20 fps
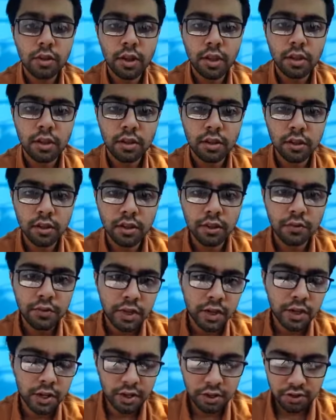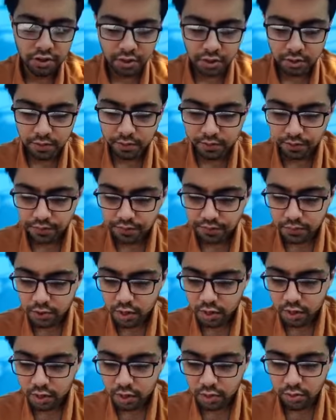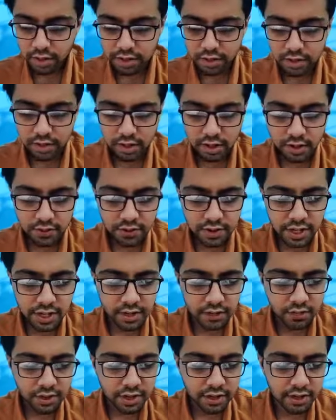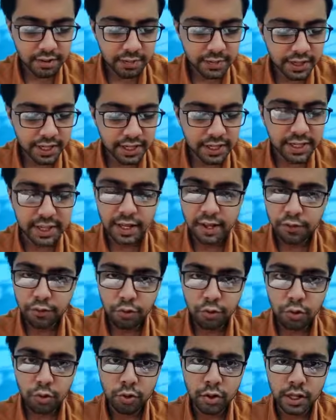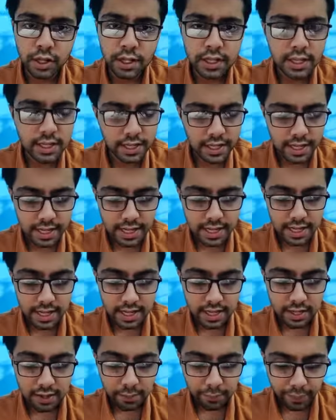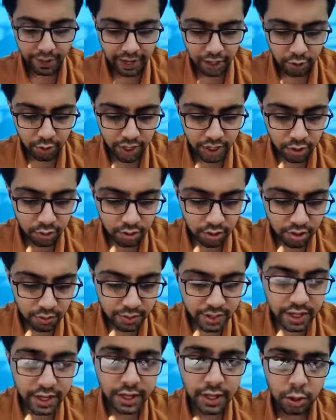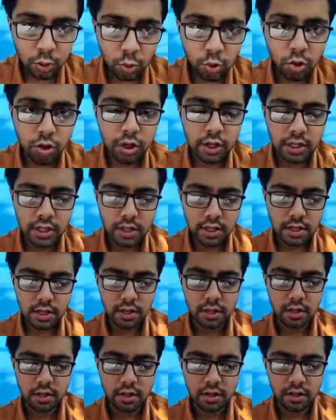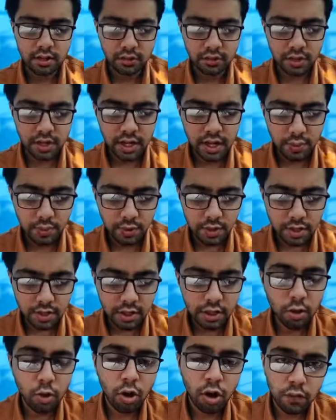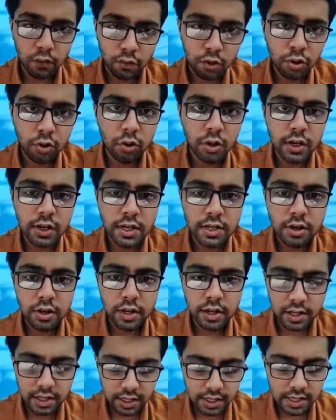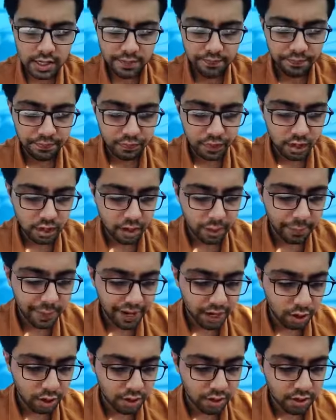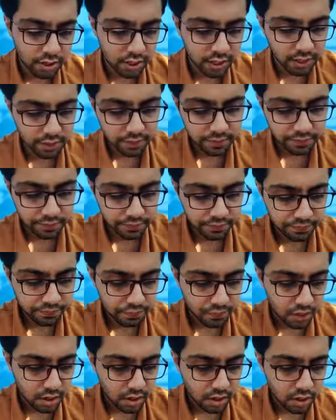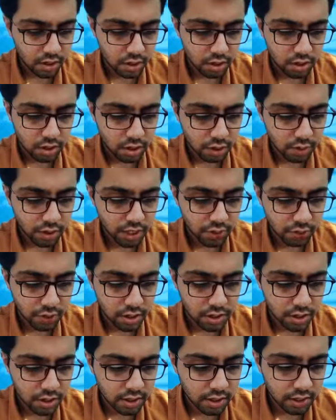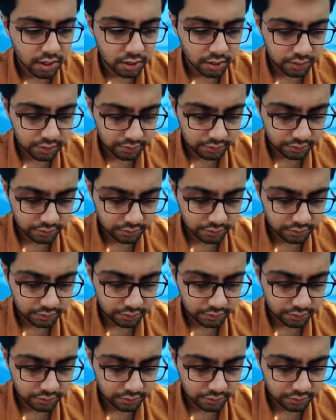suggest a severe condition. So it's a significant venous bleeding in any 4 quadrants, microaneurysm in any 2 quadrants, severe hemorrhage in all 4 quadrants, or it's a macular star. So yeah, if you can just tell.